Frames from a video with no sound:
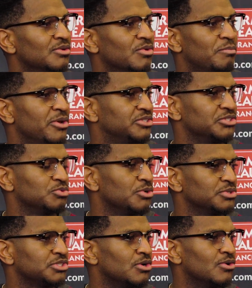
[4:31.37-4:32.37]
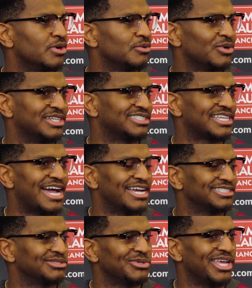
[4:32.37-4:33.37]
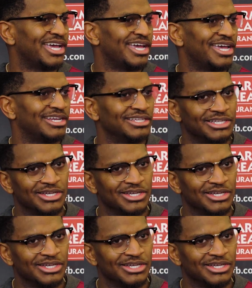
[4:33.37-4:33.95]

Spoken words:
what pitches we were showing, what disguises we had,